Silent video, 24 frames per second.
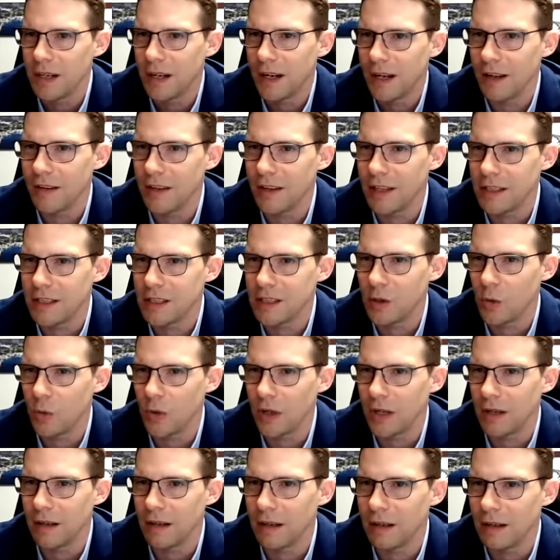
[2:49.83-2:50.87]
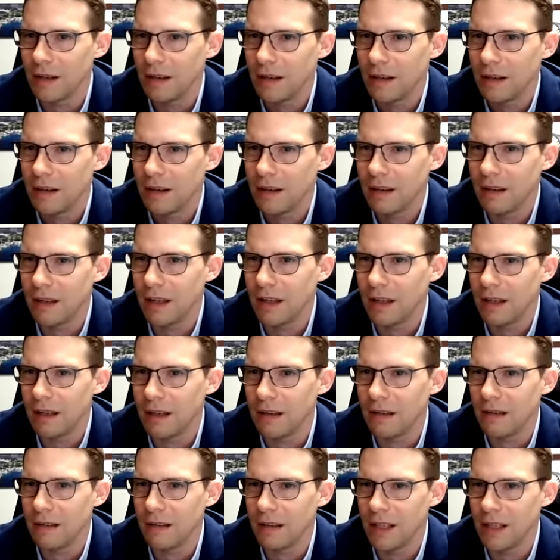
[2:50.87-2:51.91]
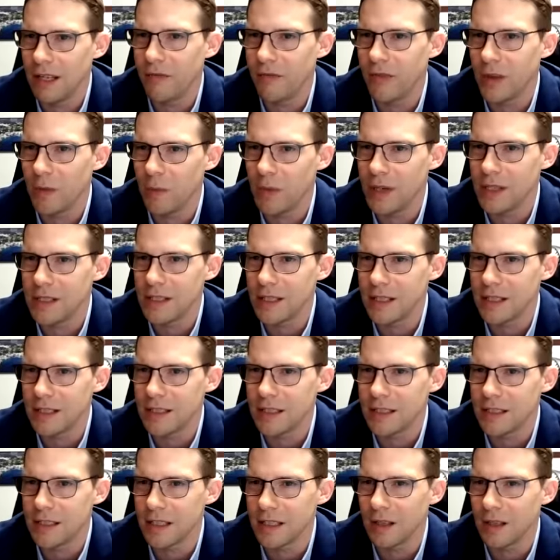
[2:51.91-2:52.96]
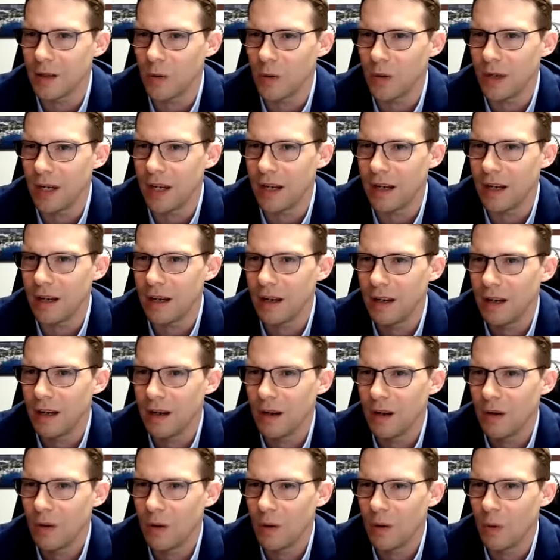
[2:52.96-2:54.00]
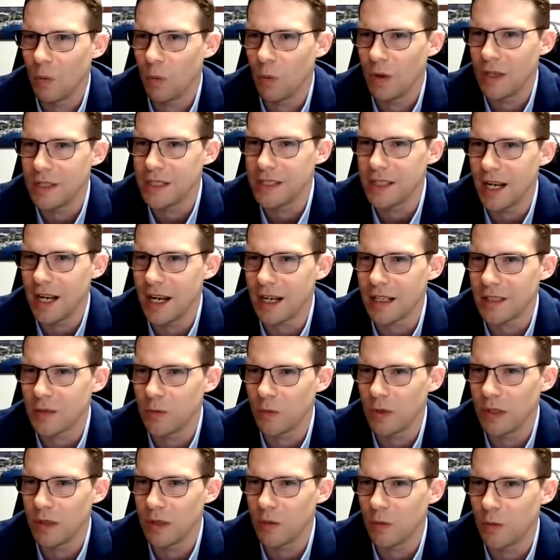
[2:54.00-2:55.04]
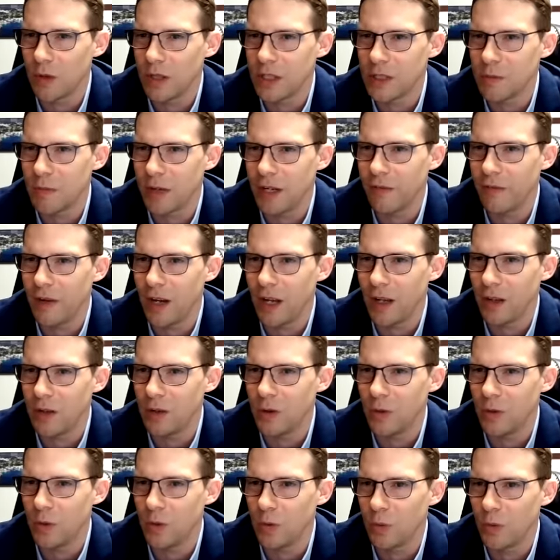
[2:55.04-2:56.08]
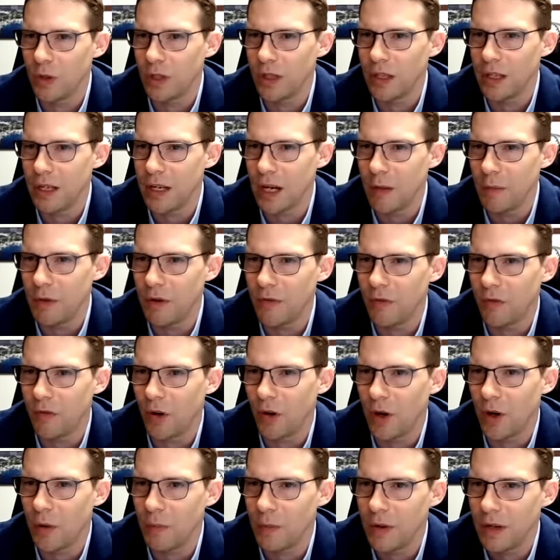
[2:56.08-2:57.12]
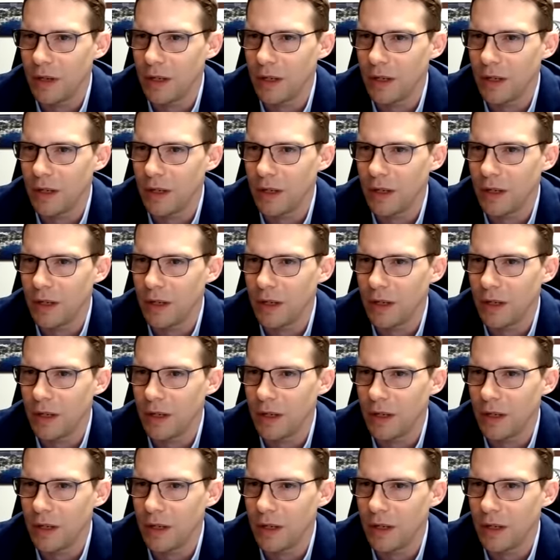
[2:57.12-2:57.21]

And then so when they leave the business, it's like, okay, what's next? Where's my value really coming from?